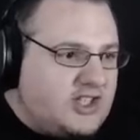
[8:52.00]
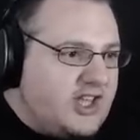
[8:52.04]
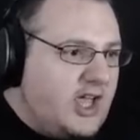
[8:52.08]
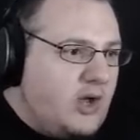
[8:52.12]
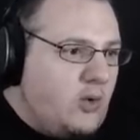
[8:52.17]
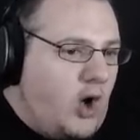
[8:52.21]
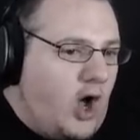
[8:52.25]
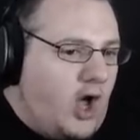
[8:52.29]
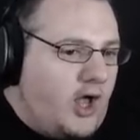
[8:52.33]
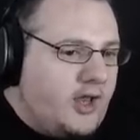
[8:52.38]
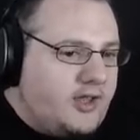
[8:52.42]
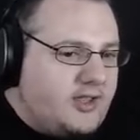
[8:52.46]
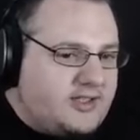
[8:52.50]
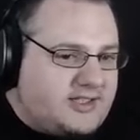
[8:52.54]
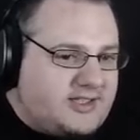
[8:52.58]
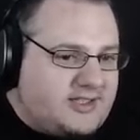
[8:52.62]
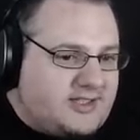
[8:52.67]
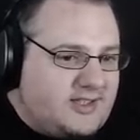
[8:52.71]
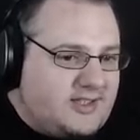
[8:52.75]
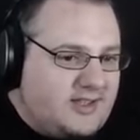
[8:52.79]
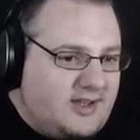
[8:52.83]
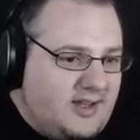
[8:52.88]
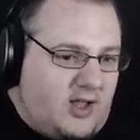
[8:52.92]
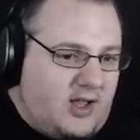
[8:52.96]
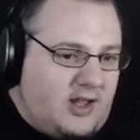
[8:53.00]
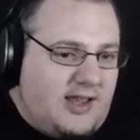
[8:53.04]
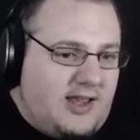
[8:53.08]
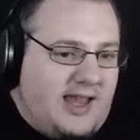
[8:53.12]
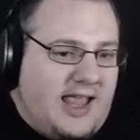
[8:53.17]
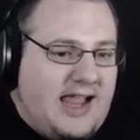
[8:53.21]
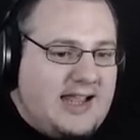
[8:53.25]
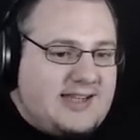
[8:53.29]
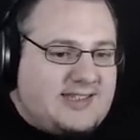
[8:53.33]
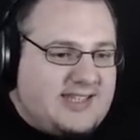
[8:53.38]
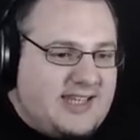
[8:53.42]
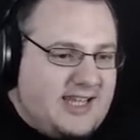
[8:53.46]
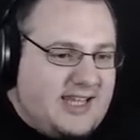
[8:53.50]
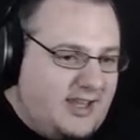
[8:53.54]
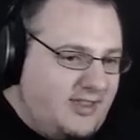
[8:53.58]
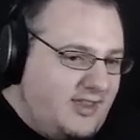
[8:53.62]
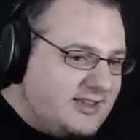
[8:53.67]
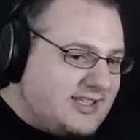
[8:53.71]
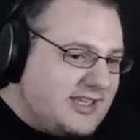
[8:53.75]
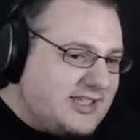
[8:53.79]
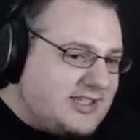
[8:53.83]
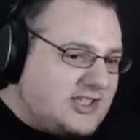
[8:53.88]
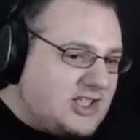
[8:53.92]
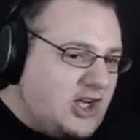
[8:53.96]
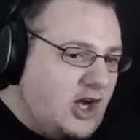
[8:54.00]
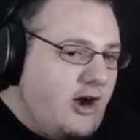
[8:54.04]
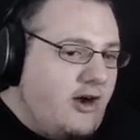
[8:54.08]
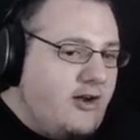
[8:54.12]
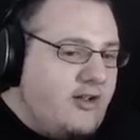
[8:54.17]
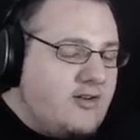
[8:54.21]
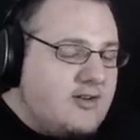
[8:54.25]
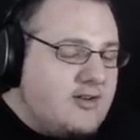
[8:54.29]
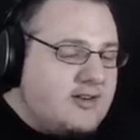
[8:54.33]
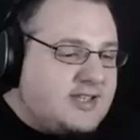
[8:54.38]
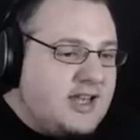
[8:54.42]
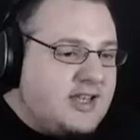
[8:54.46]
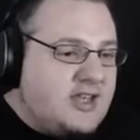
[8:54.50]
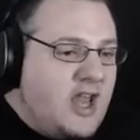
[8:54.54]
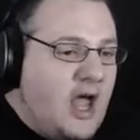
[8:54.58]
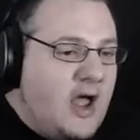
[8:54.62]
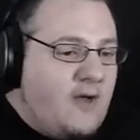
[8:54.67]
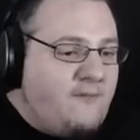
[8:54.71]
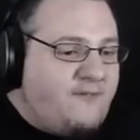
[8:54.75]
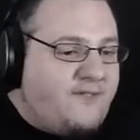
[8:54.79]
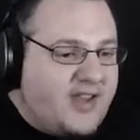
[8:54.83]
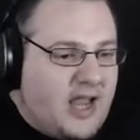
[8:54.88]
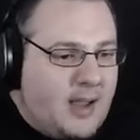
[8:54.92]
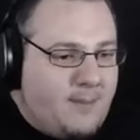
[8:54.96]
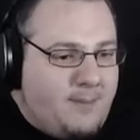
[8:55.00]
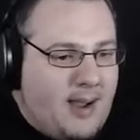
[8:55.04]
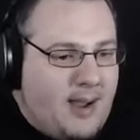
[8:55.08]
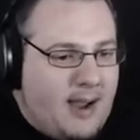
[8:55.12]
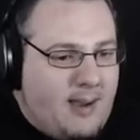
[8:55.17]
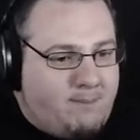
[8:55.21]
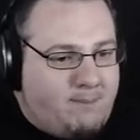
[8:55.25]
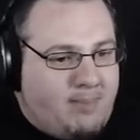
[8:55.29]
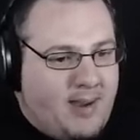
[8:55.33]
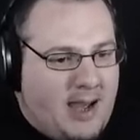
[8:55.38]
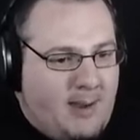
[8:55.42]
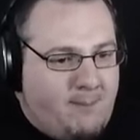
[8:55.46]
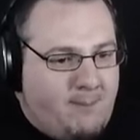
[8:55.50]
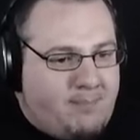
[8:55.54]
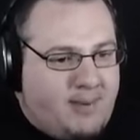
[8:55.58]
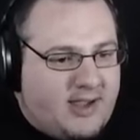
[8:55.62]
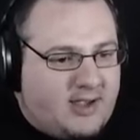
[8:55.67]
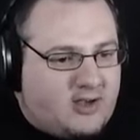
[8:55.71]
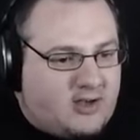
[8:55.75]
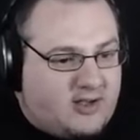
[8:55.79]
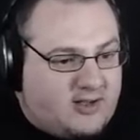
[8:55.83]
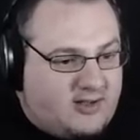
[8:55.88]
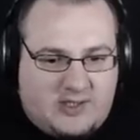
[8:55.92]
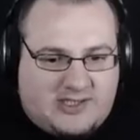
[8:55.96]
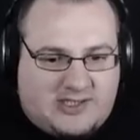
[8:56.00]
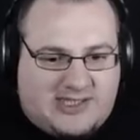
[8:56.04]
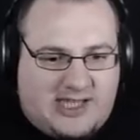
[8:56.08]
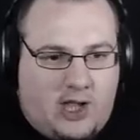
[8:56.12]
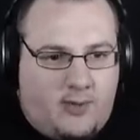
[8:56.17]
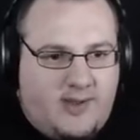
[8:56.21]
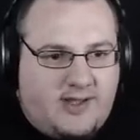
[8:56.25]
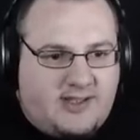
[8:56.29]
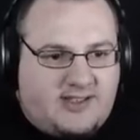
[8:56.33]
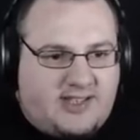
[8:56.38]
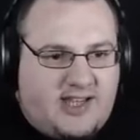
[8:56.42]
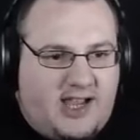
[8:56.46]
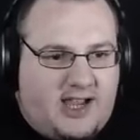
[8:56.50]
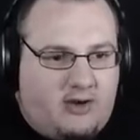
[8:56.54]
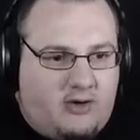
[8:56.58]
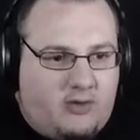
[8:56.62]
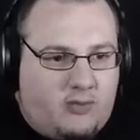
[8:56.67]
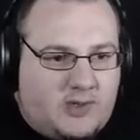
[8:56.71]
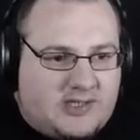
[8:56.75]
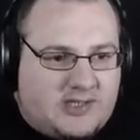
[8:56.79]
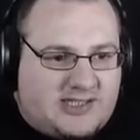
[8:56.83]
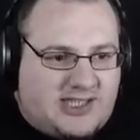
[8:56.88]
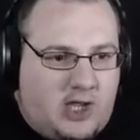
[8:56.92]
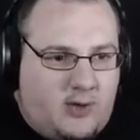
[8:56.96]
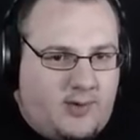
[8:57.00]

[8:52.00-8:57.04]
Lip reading: do you want? The lady in the tutorial said nothing about beeping. We're slowing down.